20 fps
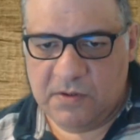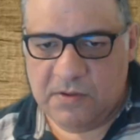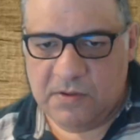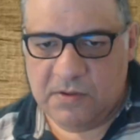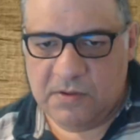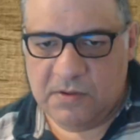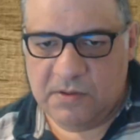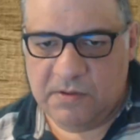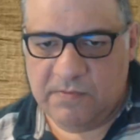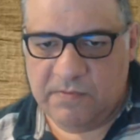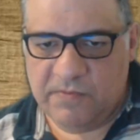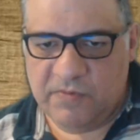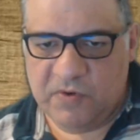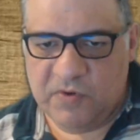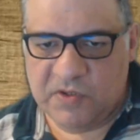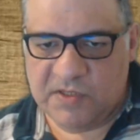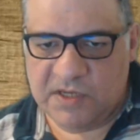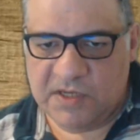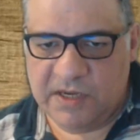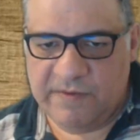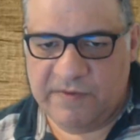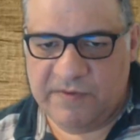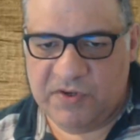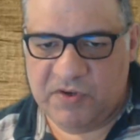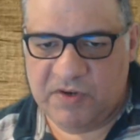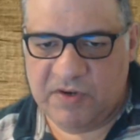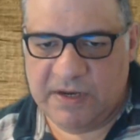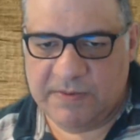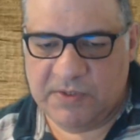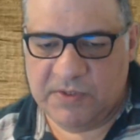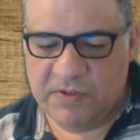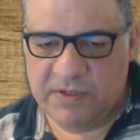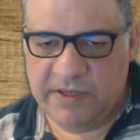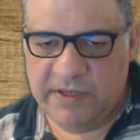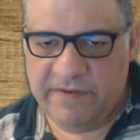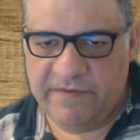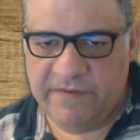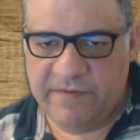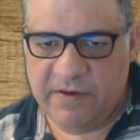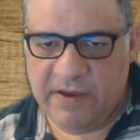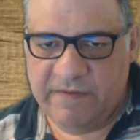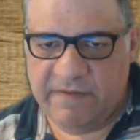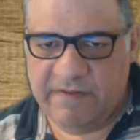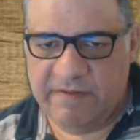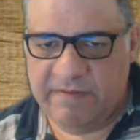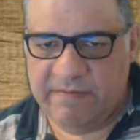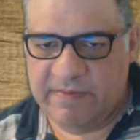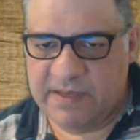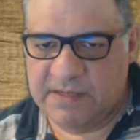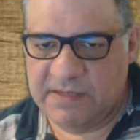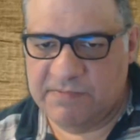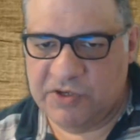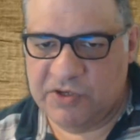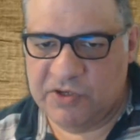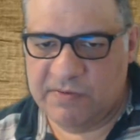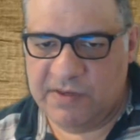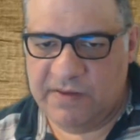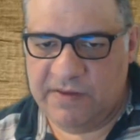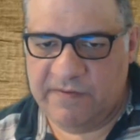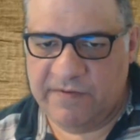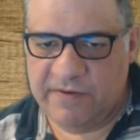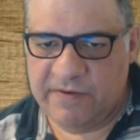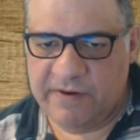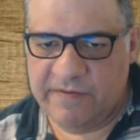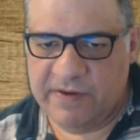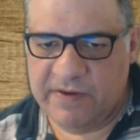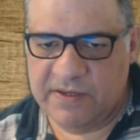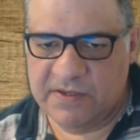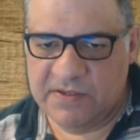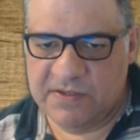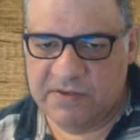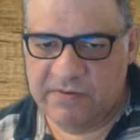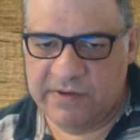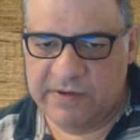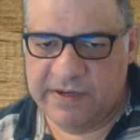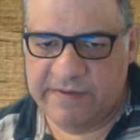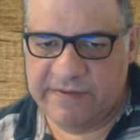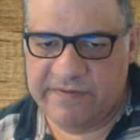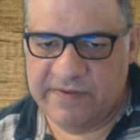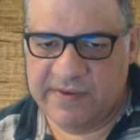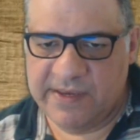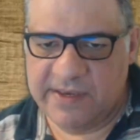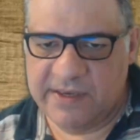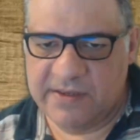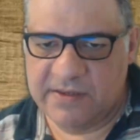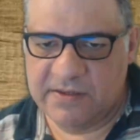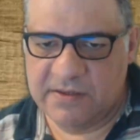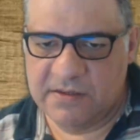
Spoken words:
The rook's kind of trapped on e5. If he plays bishop e3, I think there's queen f6.